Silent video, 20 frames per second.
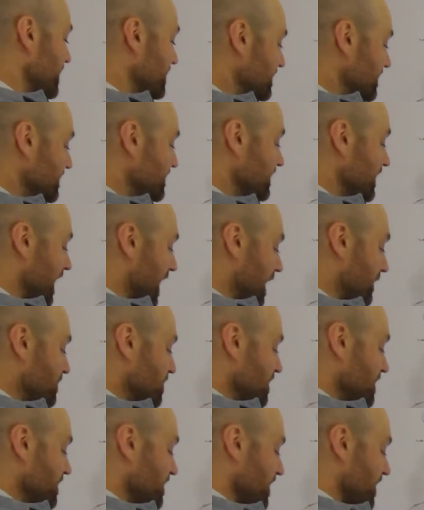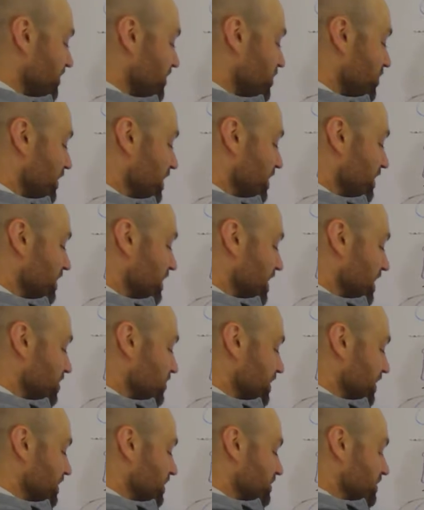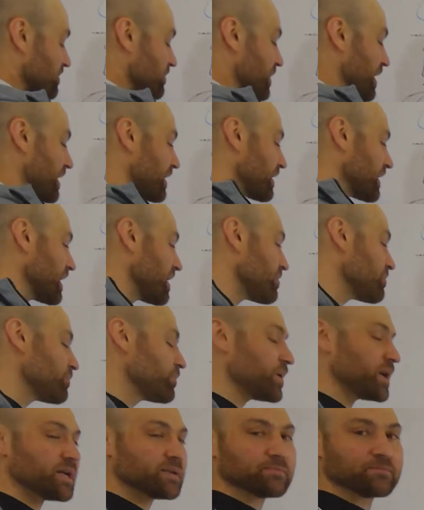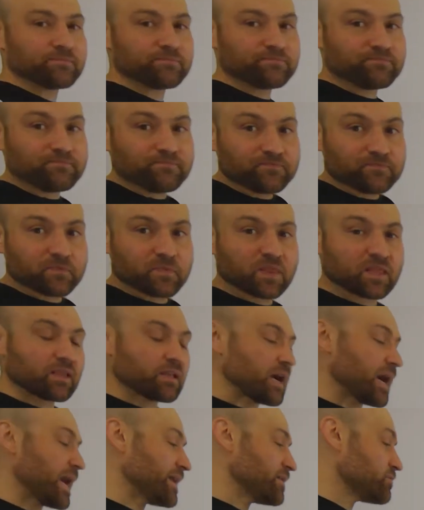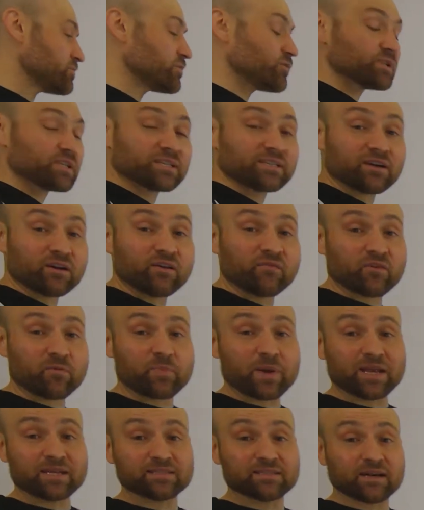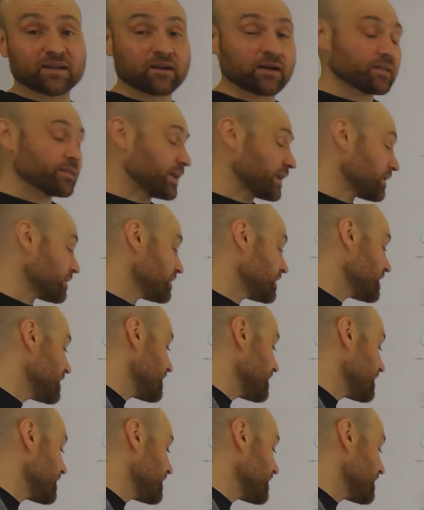this is an option if you want to connect directly with your bank account, but I don't know what to tell you if your bank's not on there.